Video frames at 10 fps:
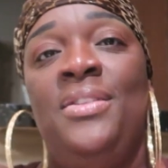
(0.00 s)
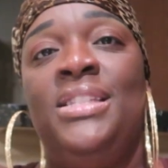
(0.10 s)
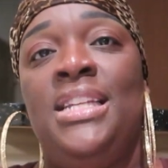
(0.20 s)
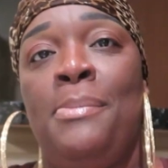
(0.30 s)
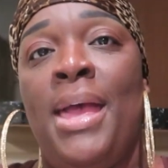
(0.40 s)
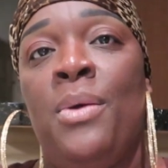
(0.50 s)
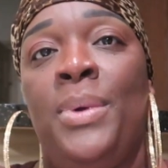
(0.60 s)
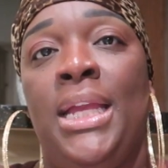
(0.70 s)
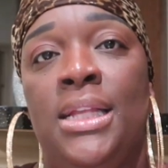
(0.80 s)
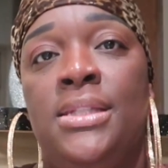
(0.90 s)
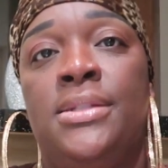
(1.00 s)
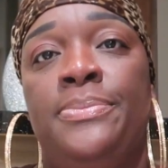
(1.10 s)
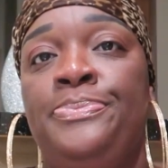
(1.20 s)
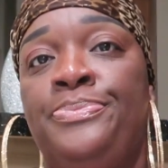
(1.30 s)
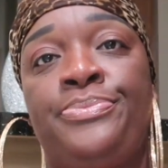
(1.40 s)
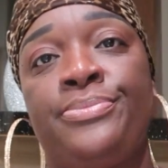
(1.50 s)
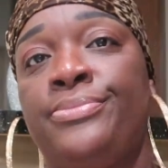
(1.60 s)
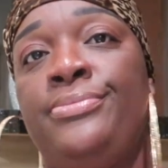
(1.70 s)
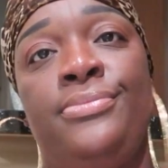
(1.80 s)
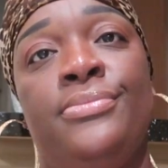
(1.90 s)
you see the bat wings?
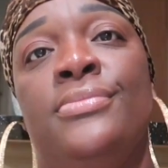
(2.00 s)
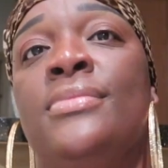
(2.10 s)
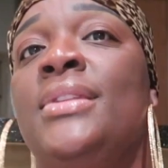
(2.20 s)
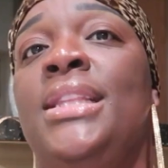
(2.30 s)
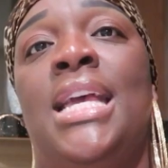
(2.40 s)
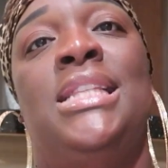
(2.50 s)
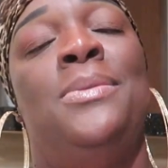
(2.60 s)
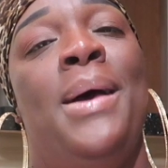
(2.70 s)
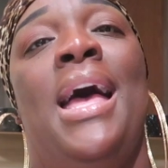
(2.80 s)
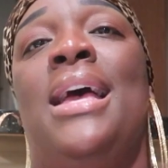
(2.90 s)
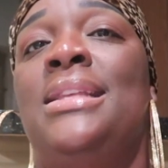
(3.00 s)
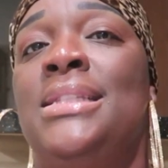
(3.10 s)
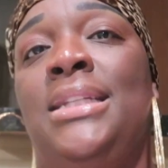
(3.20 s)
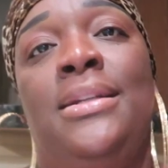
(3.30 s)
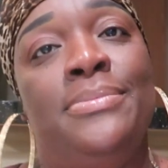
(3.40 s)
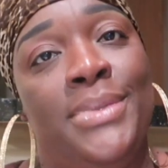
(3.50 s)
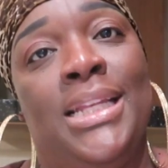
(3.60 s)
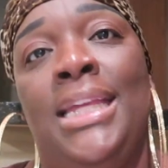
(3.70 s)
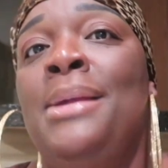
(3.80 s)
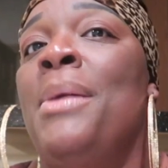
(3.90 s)
That's why. See, I'm
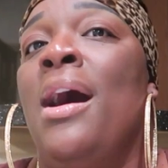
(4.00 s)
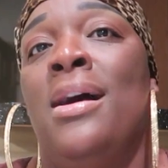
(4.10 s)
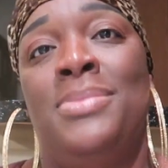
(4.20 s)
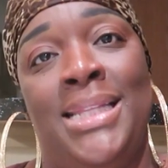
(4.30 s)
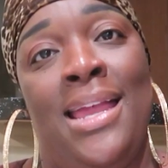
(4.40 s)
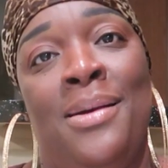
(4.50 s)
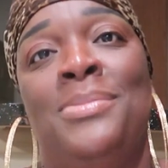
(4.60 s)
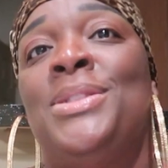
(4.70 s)
gonna keep my arms down.